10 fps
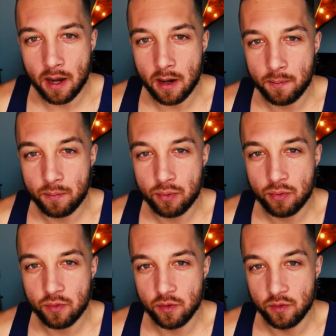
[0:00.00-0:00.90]

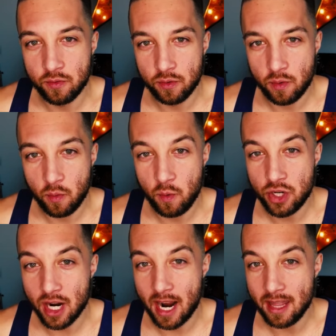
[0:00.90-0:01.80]
approval,
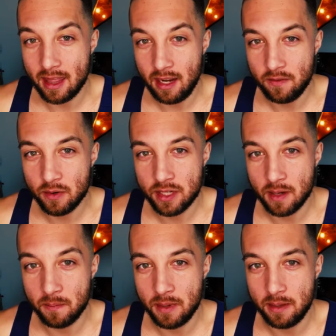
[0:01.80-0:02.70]
which I think for
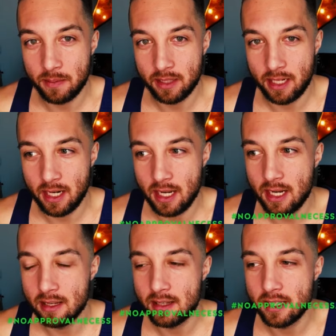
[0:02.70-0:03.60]
some people it
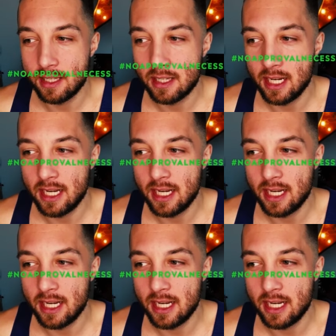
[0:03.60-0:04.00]
is.